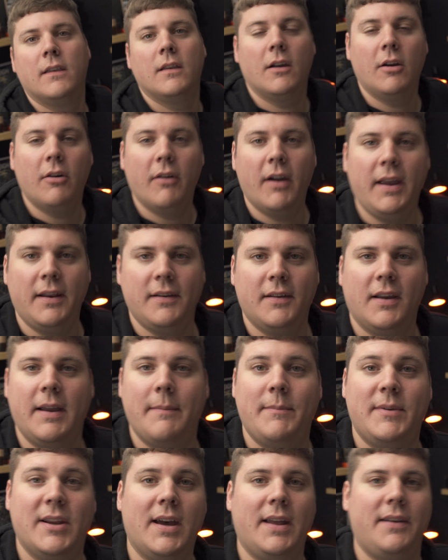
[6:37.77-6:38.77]
All right,
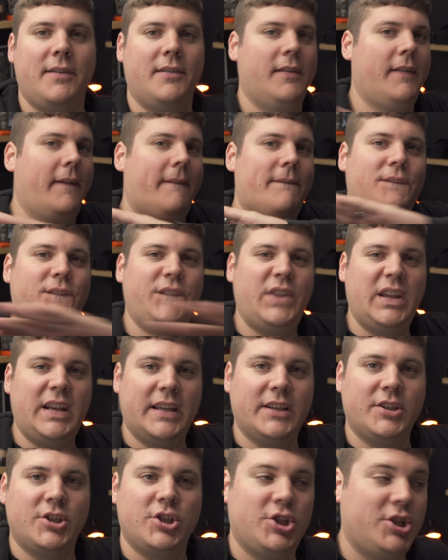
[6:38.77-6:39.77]
I'm done,
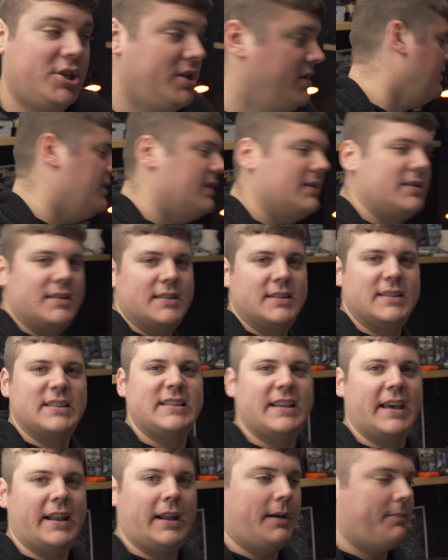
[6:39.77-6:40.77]
finished. This is the
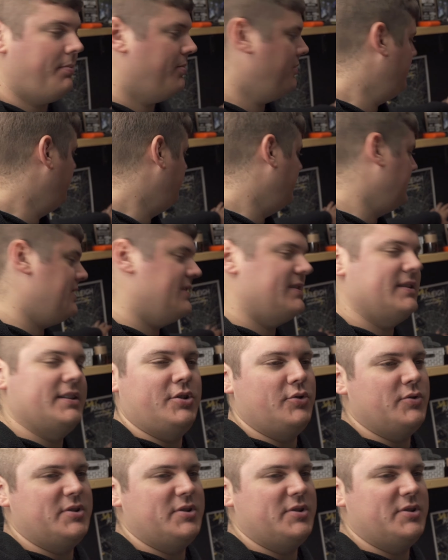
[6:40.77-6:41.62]
setup. This is the new